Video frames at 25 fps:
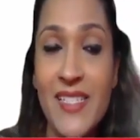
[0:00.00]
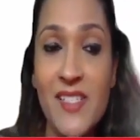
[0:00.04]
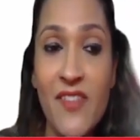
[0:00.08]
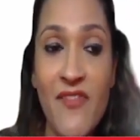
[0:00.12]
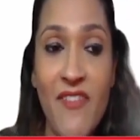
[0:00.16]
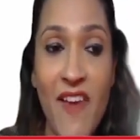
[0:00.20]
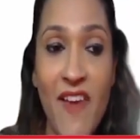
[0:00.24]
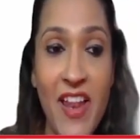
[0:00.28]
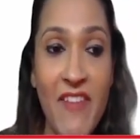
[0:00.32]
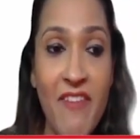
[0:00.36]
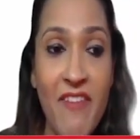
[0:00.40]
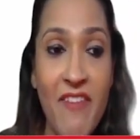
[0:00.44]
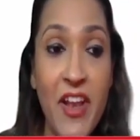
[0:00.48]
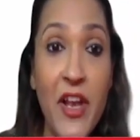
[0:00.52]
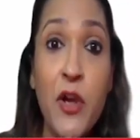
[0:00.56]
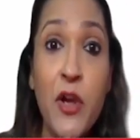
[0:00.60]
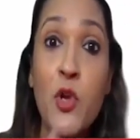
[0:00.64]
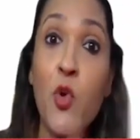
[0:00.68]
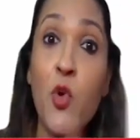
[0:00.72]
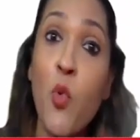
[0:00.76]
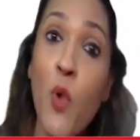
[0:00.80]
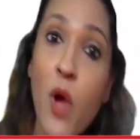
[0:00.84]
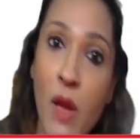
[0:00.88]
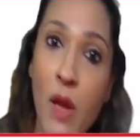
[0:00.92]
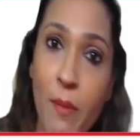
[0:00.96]
It's very, very
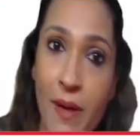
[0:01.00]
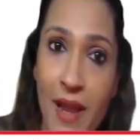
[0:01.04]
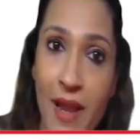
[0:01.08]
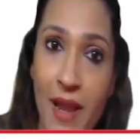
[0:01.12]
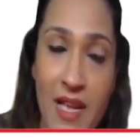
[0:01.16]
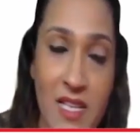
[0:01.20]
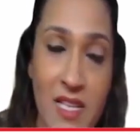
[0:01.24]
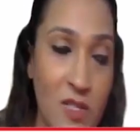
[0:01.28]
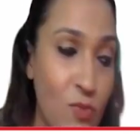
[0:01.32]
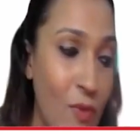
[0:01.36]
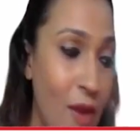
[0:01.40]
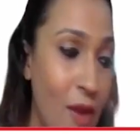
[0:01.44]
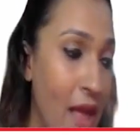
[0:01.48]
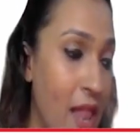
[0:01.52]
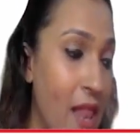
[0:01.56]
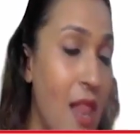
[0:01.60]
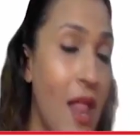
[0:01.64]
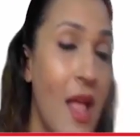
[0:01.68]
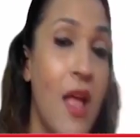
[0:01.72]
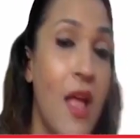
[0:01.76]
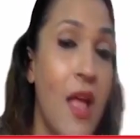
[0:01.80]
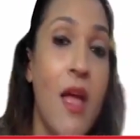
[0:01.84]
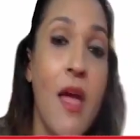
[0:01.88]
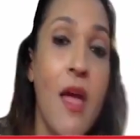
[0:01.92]
doable as well.